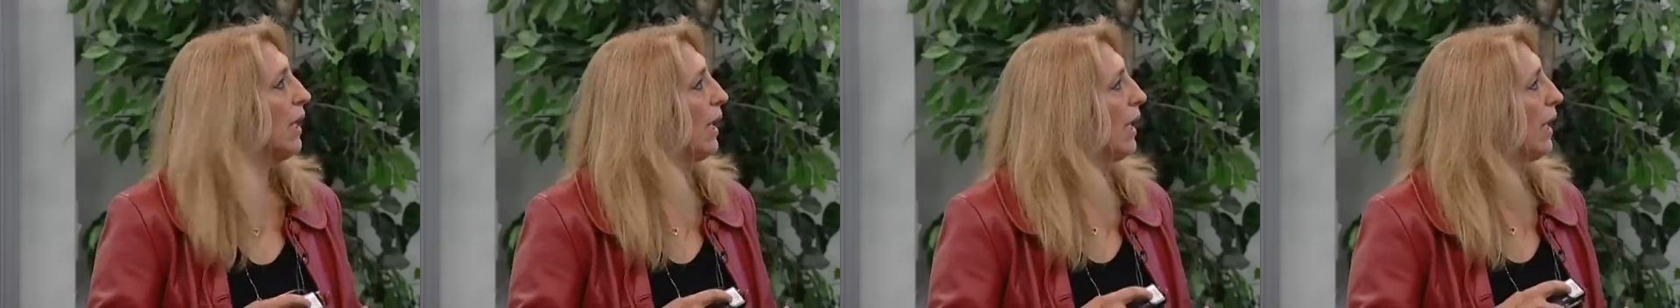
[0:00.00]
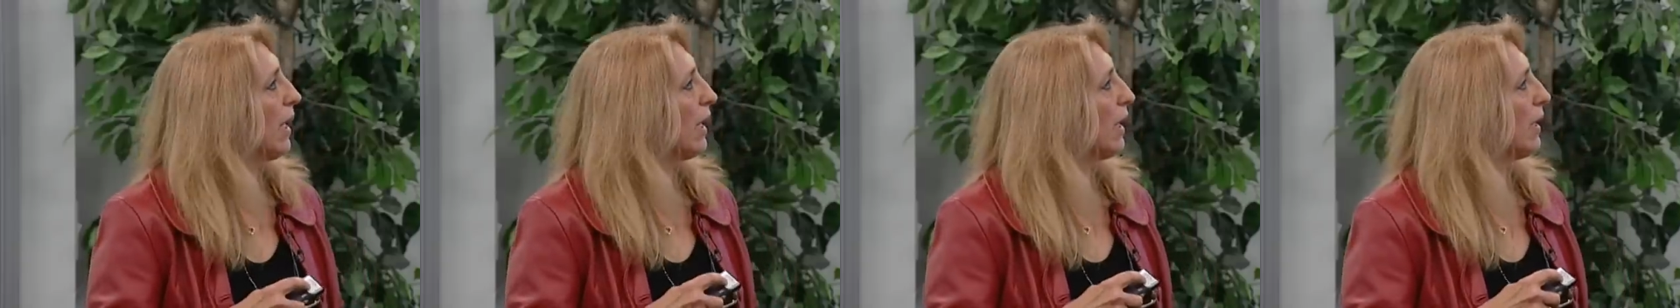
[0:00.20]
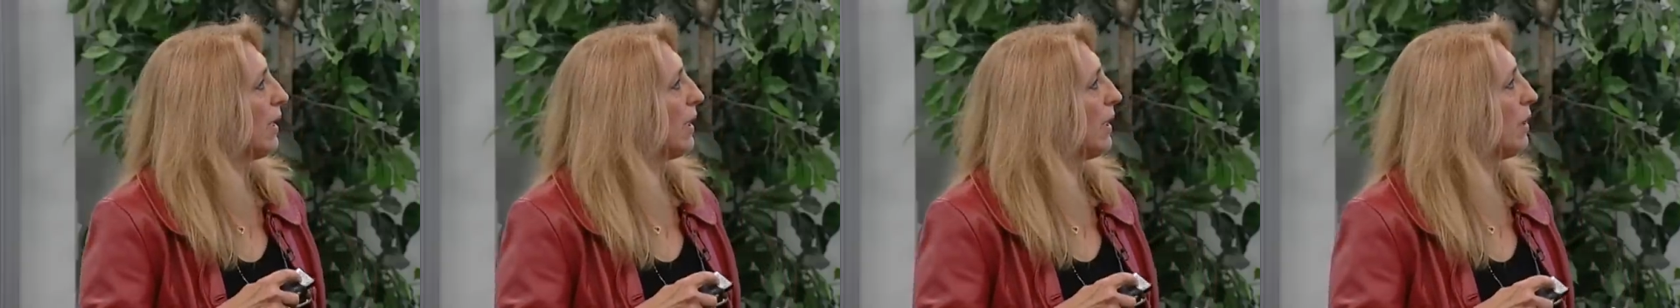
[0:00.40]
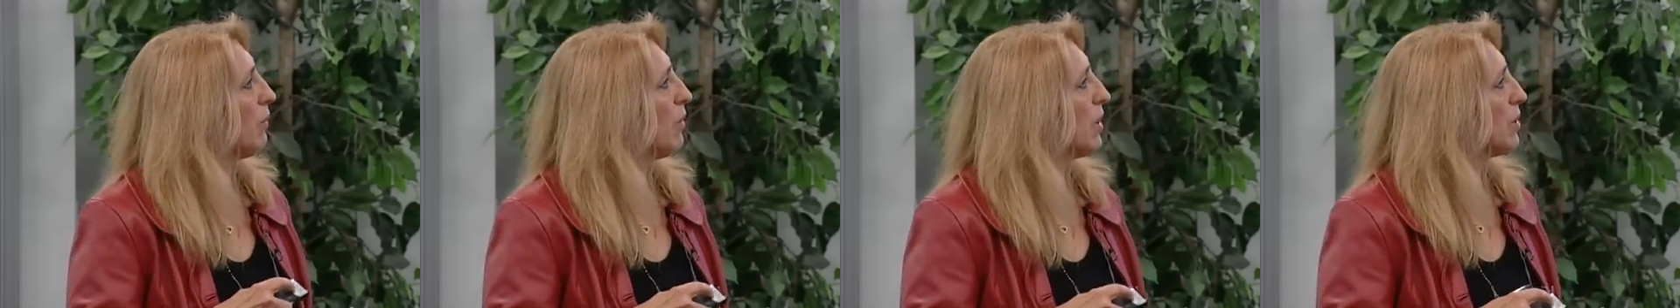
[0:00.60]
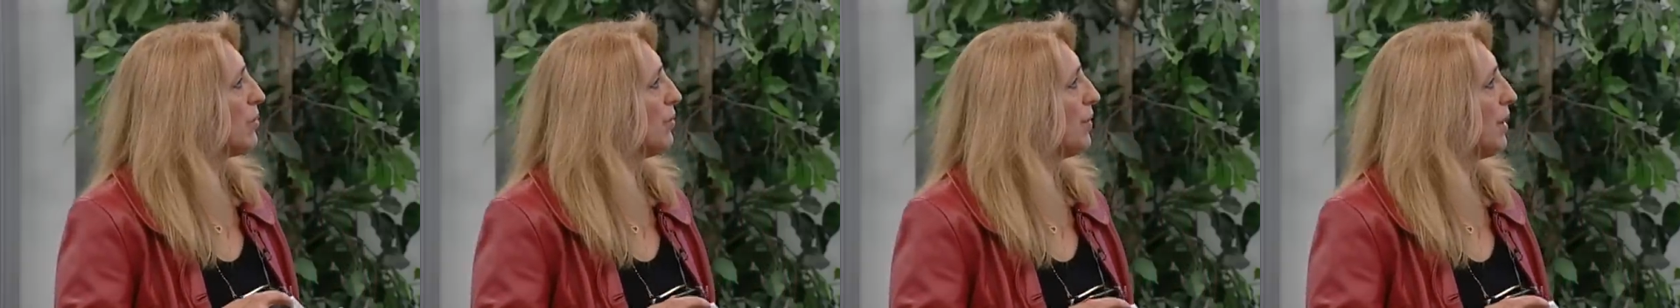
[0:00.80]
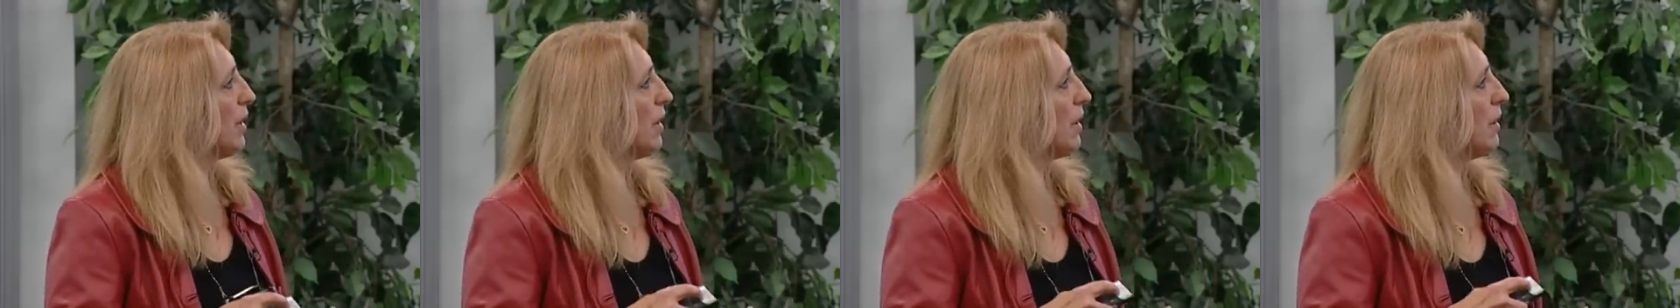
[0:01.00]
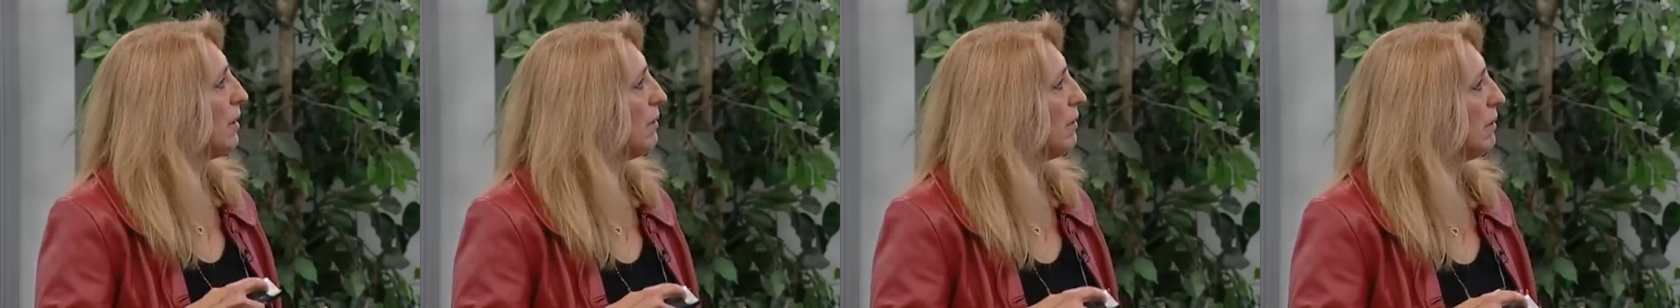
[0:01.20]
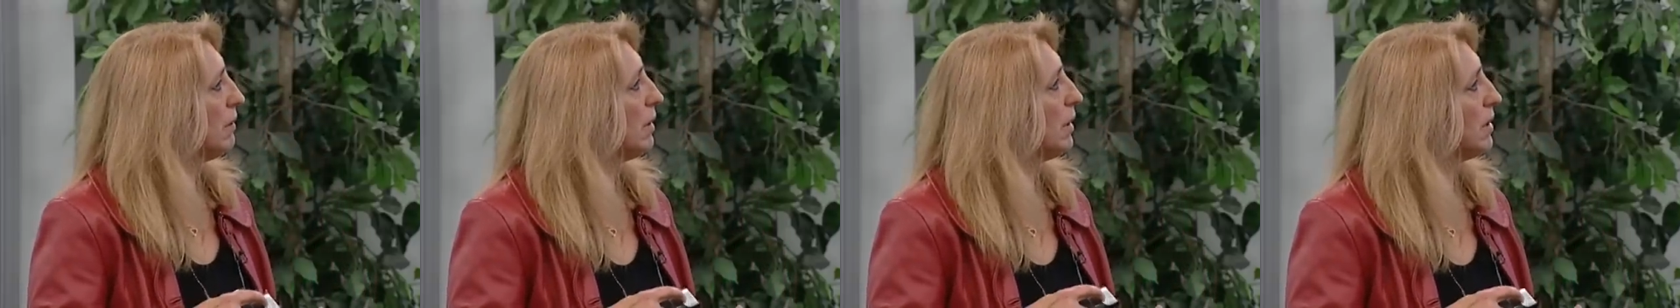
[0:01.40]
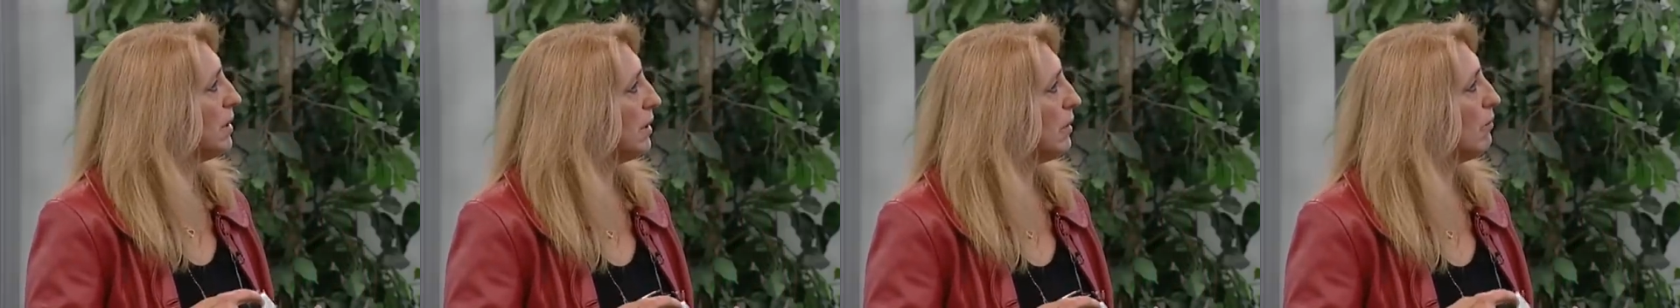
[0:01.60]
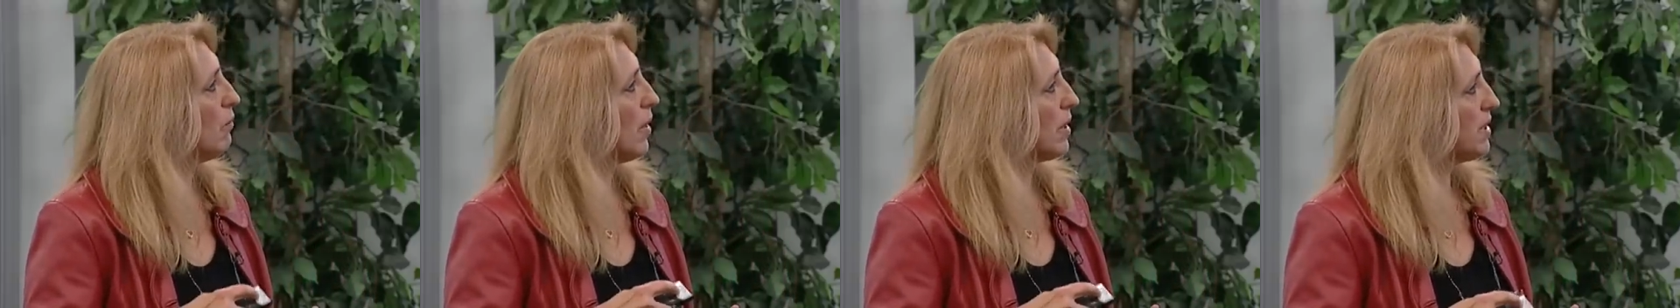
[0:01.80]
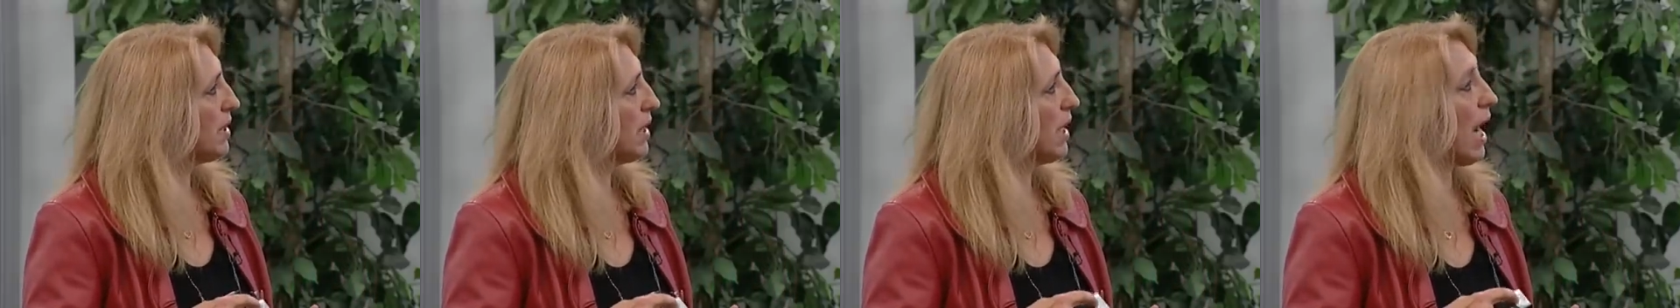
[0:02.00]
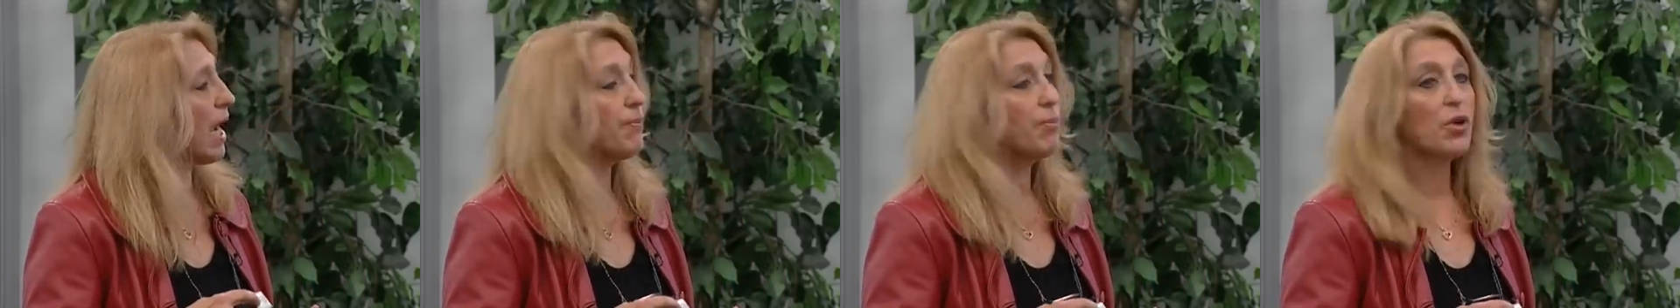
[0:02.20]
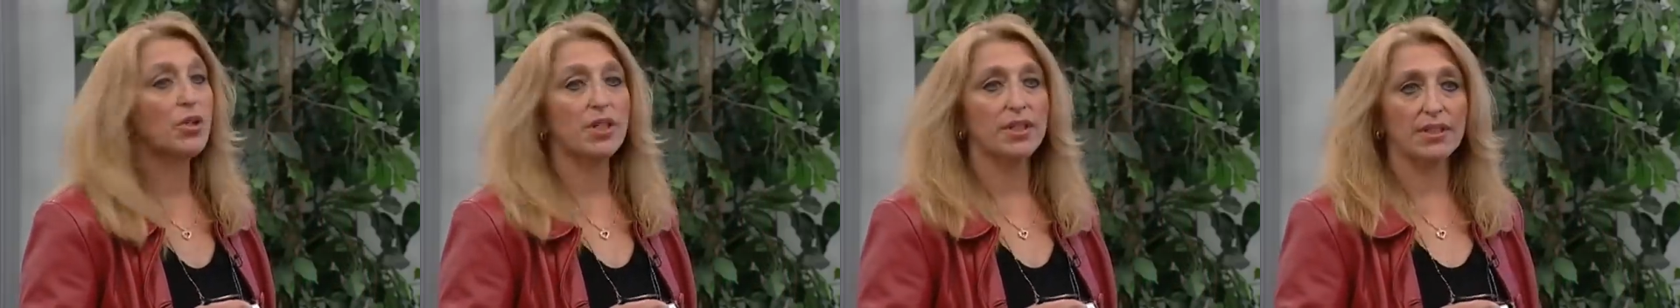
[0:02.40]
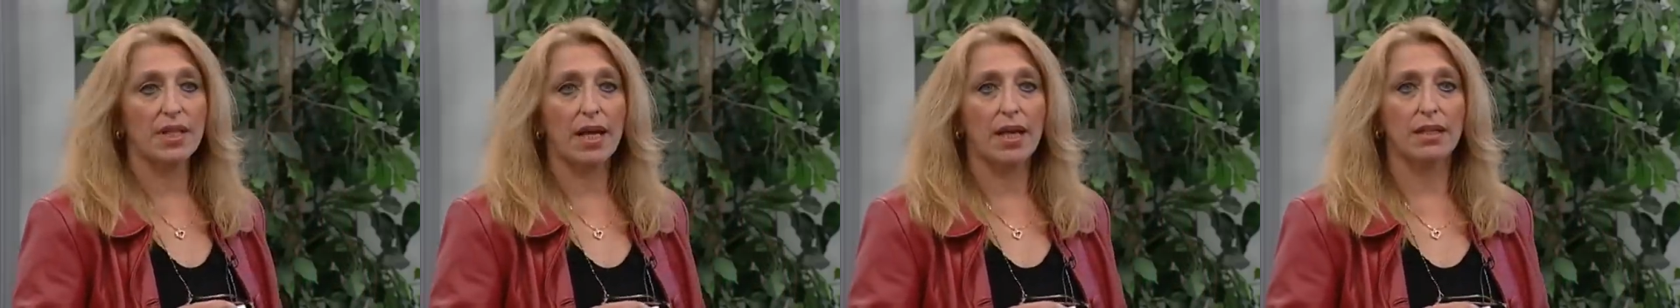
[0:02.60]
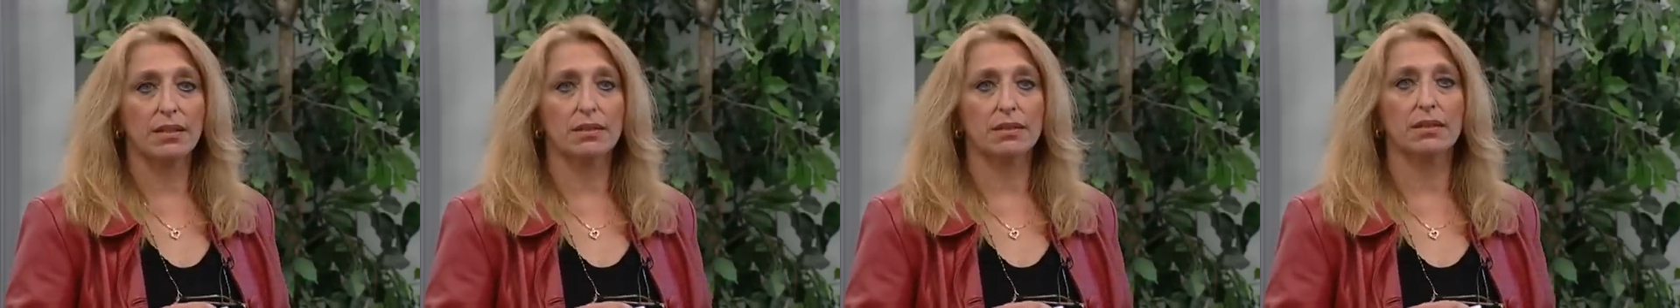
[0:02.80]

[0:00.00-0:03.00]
And clearly what he hypothesized,